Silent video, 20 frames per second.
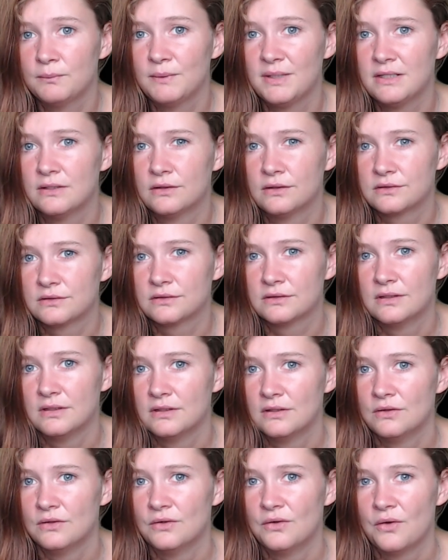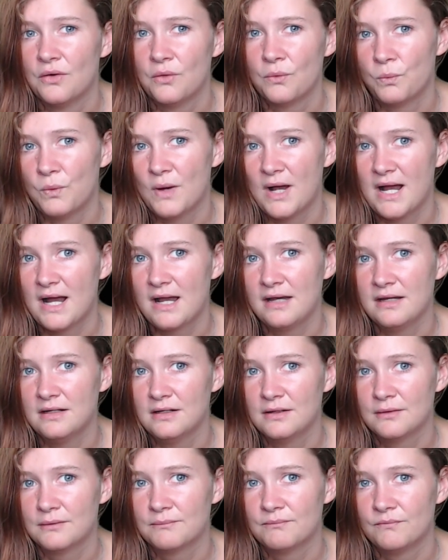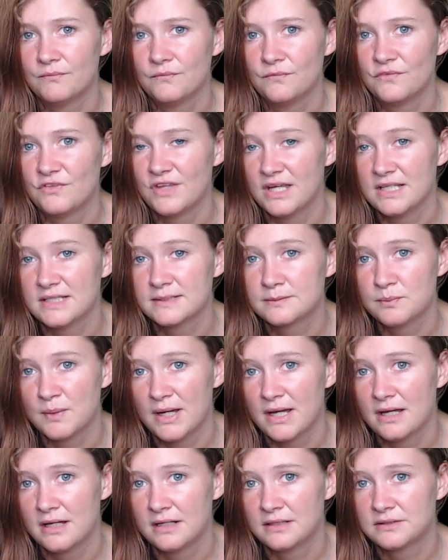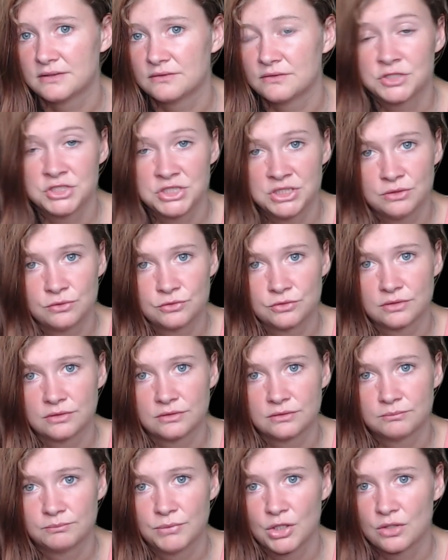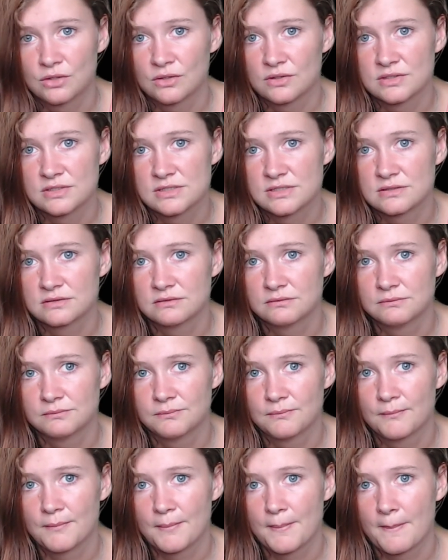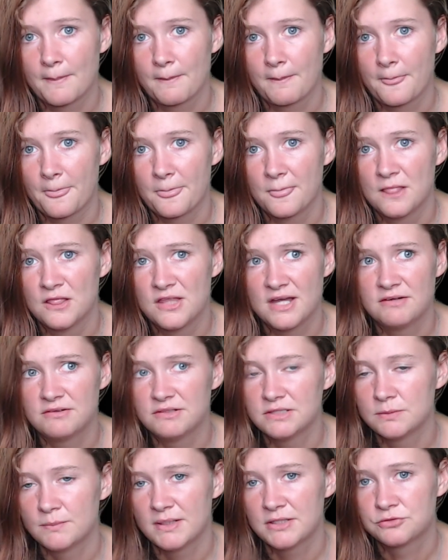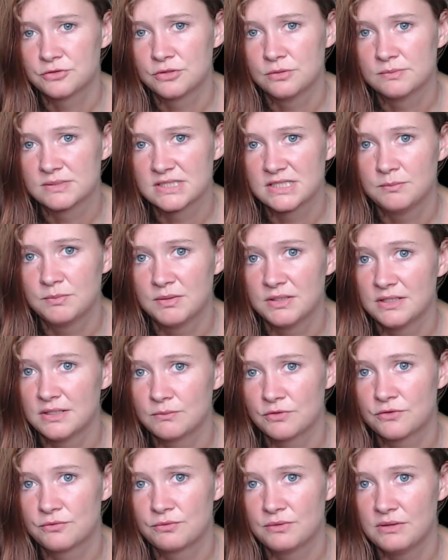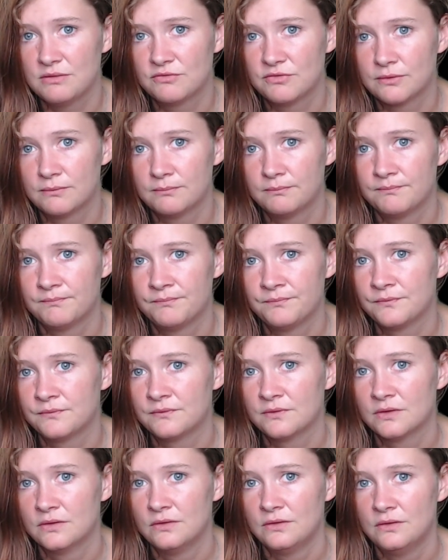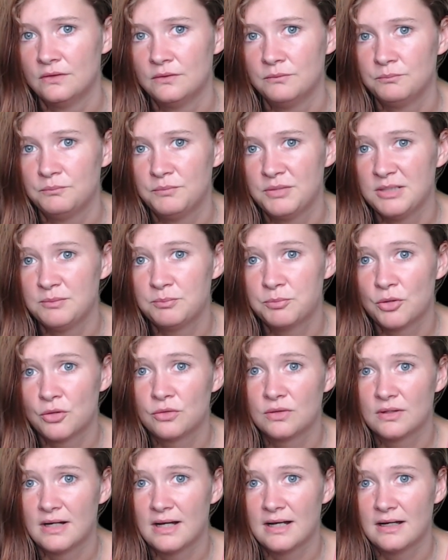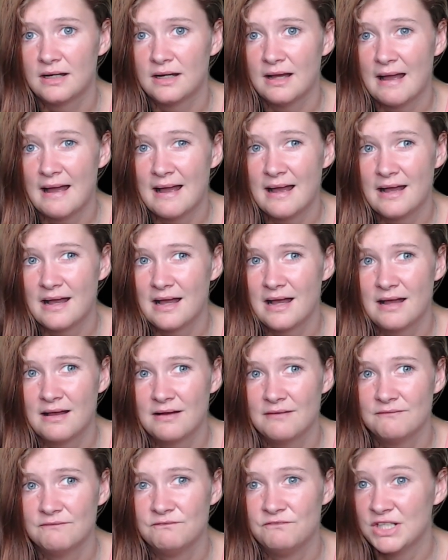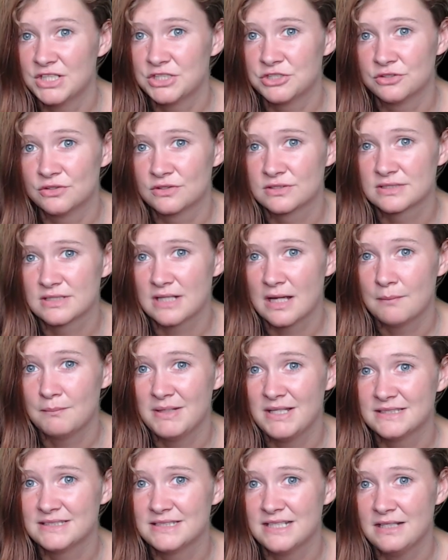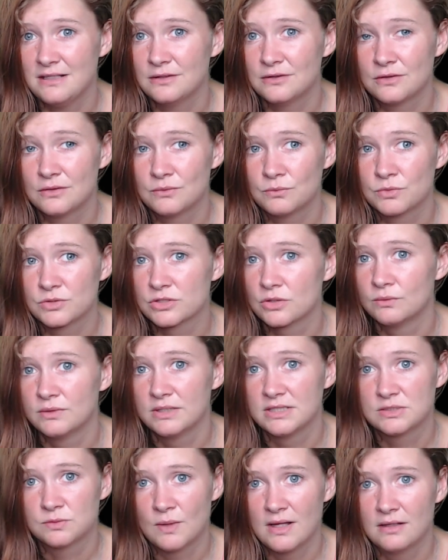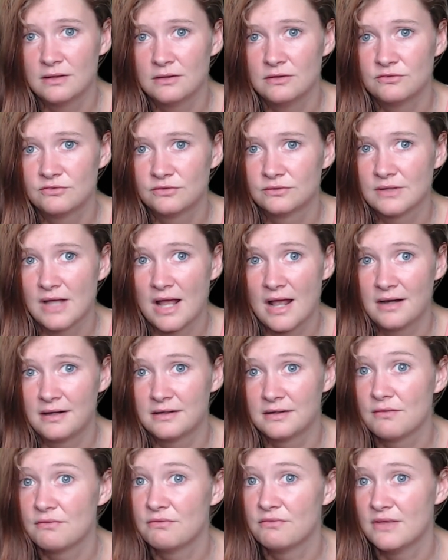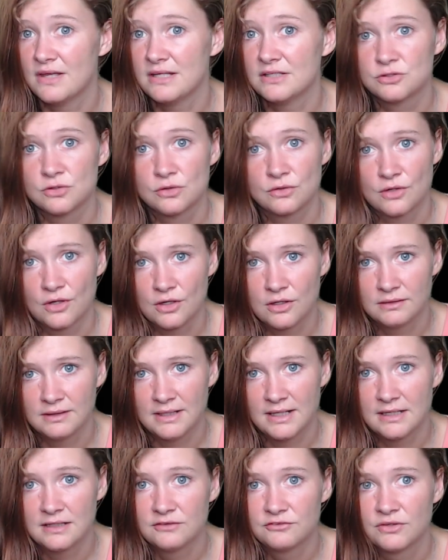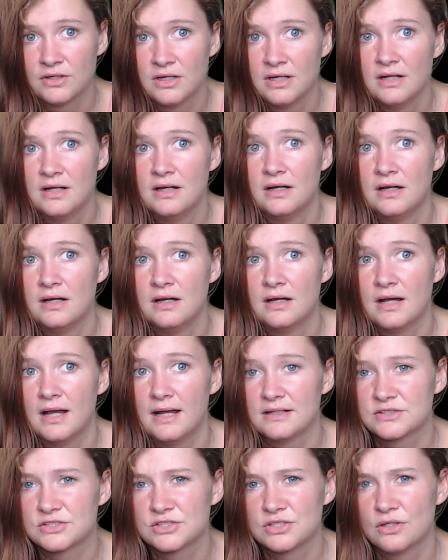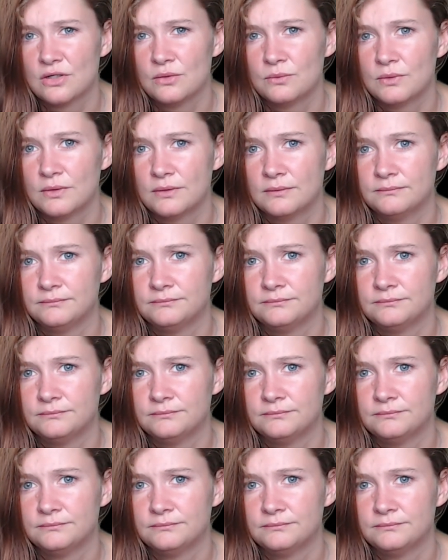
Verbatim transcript: weird why they spared the children because they're in the bedroom sleeping. There were three of them people are vicious. I mean, Tina was only 12 and they took her life. And so